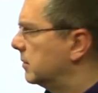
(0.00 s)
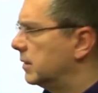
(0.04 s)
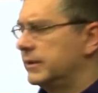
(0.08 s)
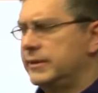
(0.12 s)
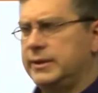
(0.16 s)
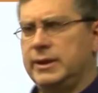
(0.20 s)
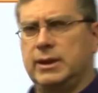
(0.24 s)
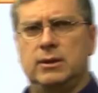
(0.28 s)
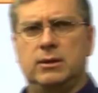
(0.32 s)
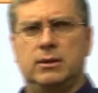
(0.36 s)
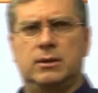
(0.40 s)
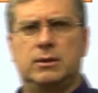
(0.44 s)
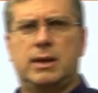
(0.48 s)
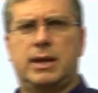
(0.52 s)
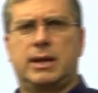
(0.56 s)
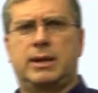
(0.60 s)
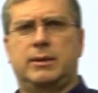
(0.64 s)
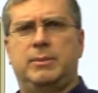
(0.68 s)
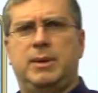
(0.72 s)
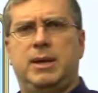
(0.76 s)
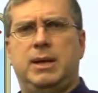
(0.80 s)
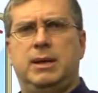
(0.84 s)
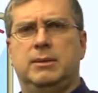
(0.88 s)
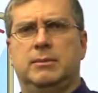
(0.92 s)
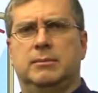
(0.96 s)
Does he look
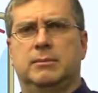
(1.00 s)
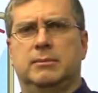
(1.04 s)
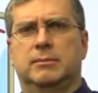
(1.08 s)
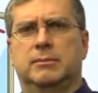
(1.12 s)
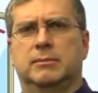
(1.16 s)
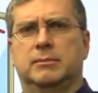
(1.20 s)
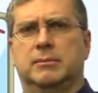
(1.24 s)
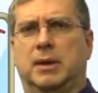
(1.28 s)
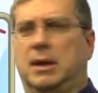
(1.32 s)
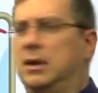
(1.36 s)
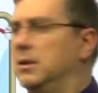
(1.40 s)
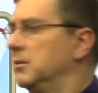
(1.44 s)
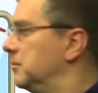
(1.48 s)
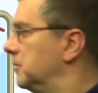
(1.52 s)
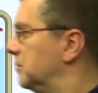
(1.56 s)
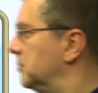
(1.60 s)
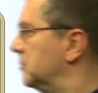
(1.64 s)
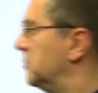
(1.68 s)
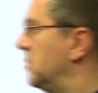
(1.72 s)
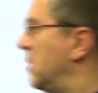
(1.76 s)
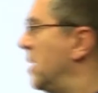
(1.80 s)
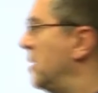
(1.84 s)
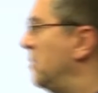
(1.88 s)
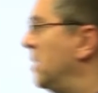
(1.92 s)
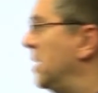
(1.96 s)
like me?
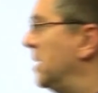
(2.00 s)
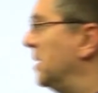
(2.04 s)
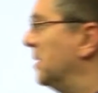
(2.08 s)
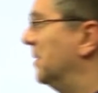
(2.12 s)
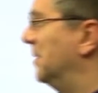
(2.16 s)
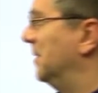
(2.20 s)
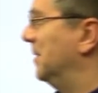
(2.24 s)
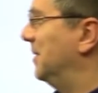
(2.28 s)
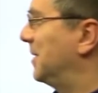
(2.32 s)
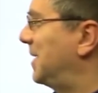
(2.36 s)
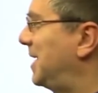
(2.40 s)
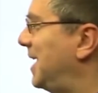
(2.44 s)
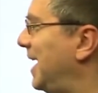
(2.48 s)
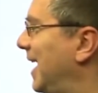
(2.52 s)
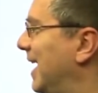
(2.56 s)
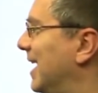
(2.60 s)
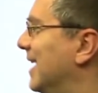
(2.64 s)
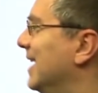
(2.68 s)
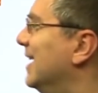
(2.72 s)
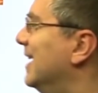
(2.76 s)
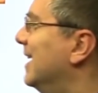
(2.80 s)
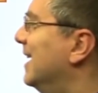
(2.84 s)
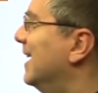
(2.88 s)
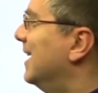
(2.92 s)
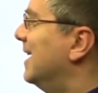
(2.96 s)
Maybe. Okay.
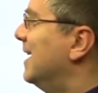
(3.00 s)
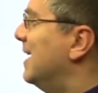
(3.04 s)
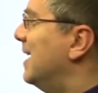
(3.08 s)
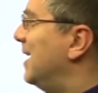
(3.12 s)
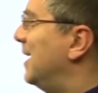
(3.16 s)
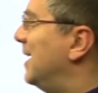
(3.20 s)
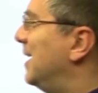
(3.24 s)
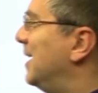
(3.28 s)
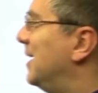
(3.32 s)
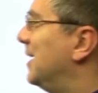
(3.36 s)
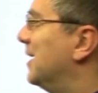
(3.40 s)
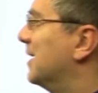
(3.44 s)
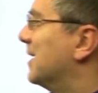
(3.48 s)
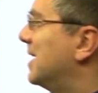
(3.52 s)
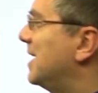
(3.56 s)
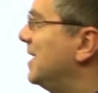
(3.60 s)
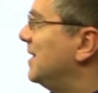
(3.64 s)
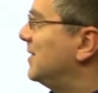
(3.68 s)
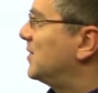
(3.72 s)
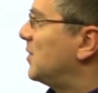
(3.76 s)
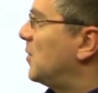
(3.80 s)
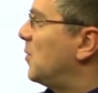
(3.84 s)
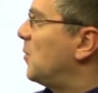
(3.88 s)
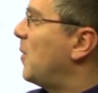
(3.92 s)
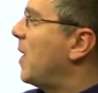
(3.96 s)

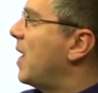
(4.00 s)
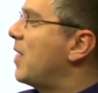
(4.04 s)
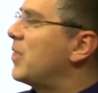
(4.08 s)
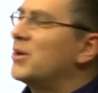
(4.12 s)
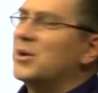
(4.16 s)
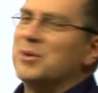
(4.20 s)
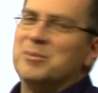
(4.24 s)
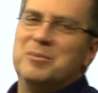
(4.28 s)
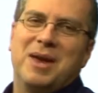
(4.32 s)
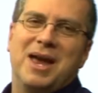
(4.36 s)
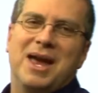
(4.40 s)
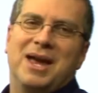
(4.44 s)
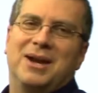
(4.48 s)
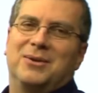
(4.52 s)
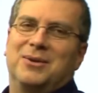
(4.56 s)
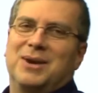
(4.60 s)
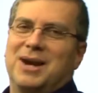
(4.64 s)
He's a weatherman,